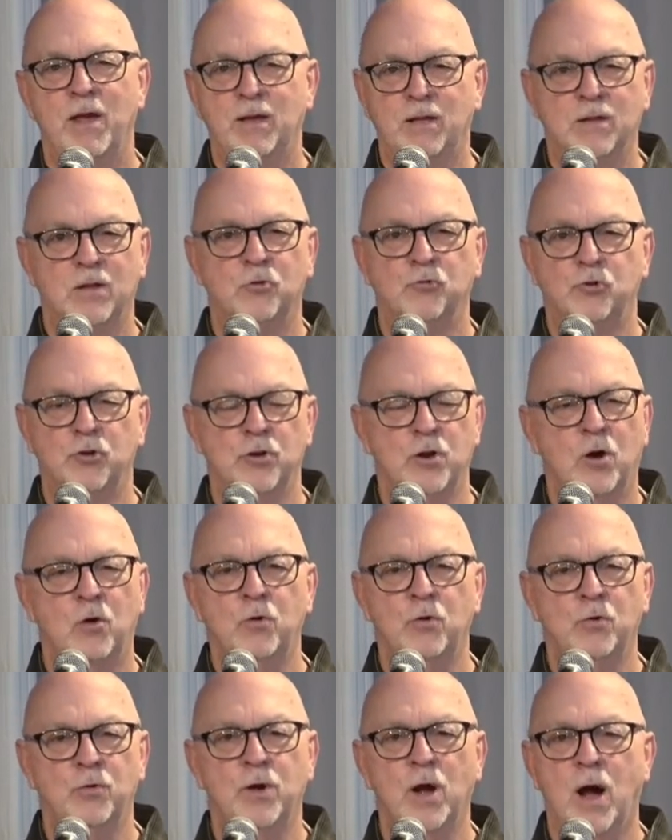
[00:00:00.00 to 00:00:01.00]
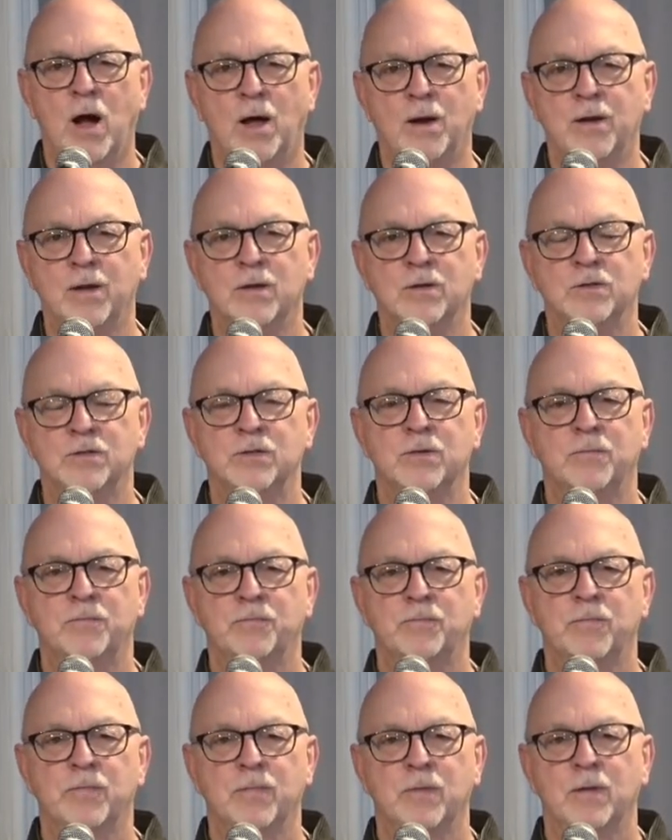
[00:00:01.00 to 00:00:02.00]
think that you know who God
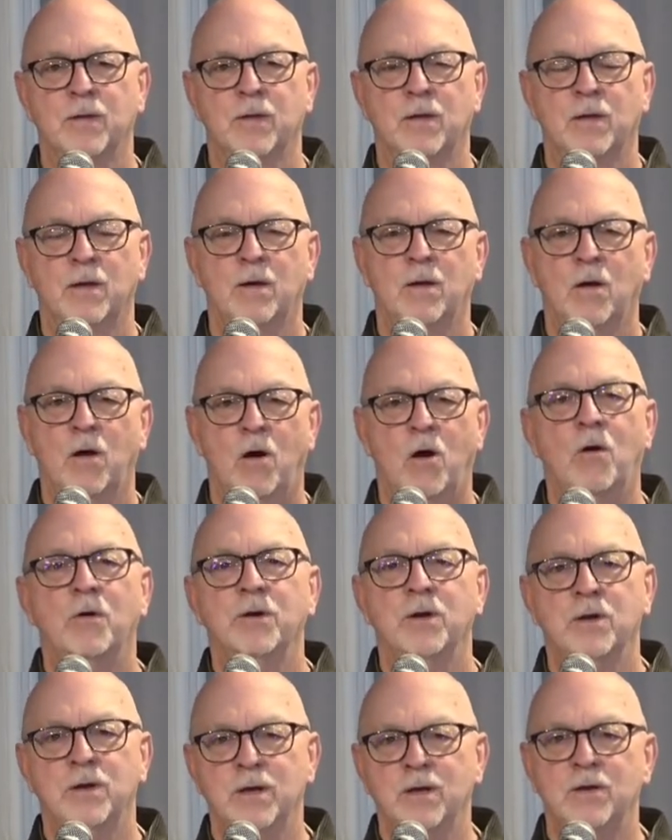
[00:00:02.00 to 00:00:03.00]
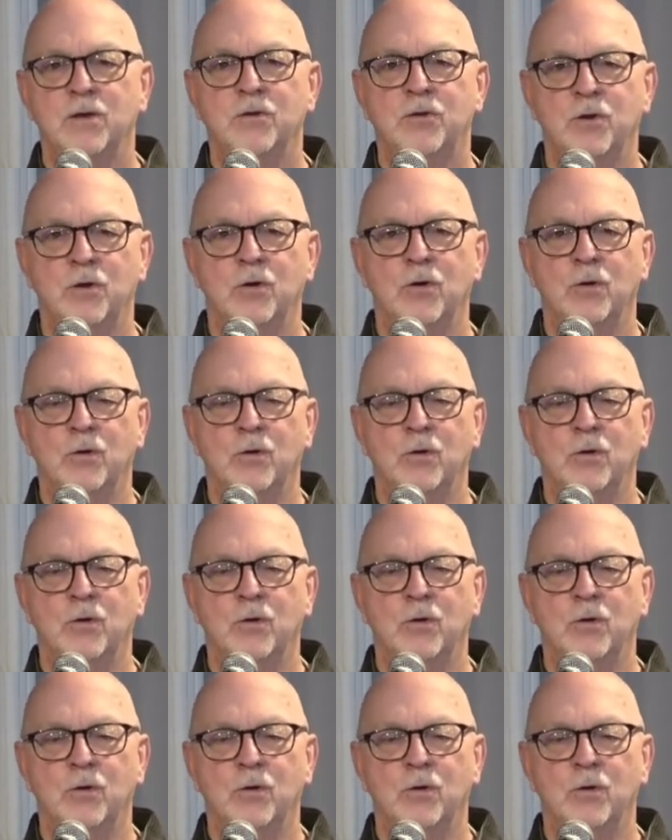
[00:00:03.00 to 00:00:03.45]
is, all you need to